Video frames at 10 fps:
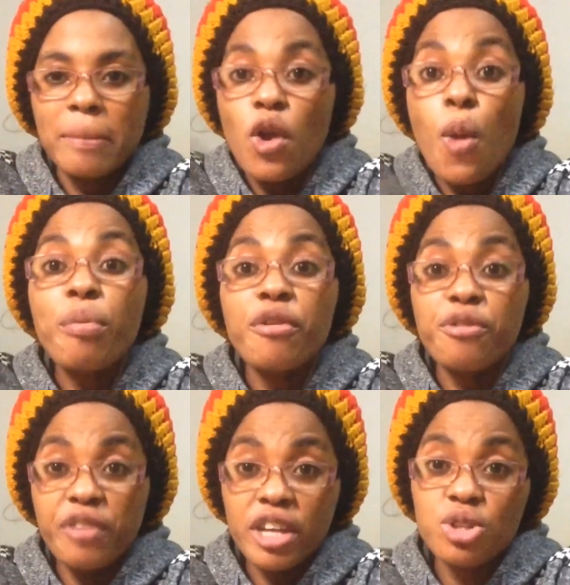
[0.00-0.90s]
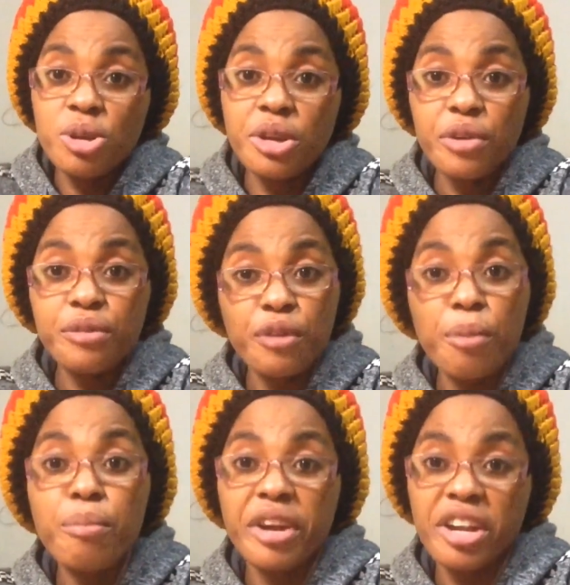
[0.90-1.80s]
you prevent your nail
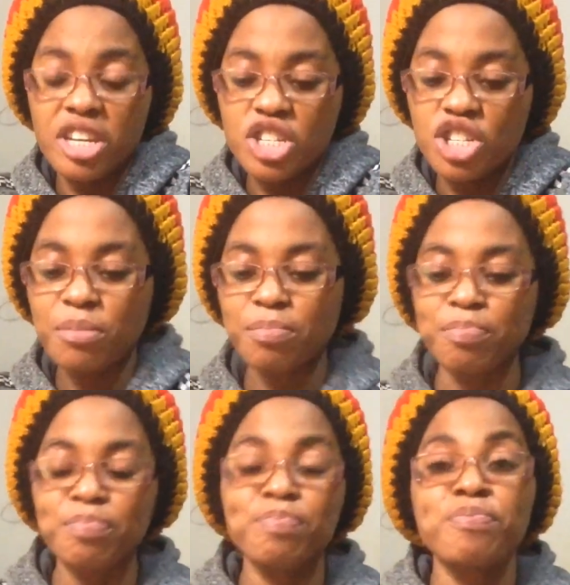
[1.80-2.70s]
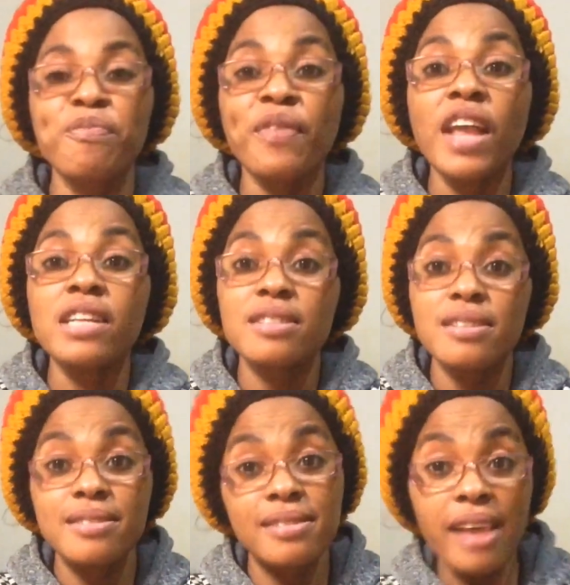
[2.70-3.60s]
from breakage. The
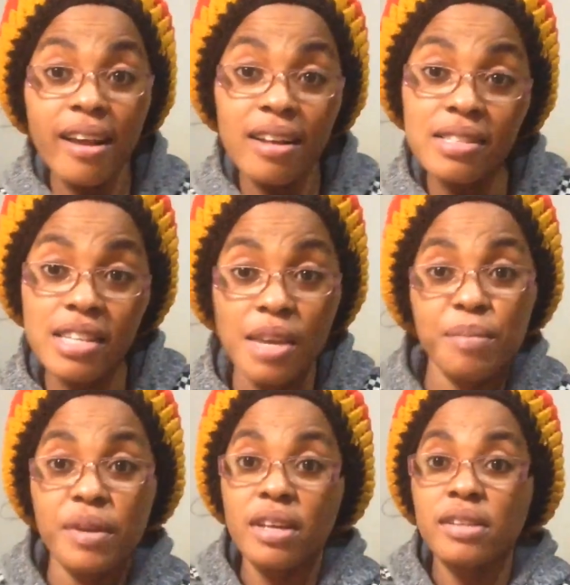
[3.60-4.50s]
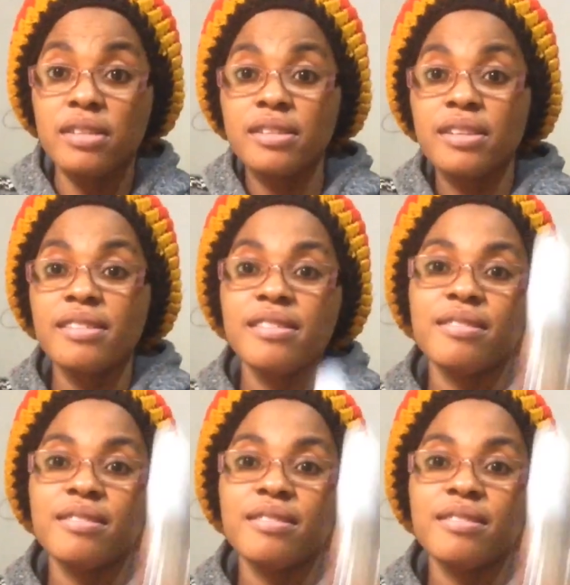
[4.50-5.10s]
second tip is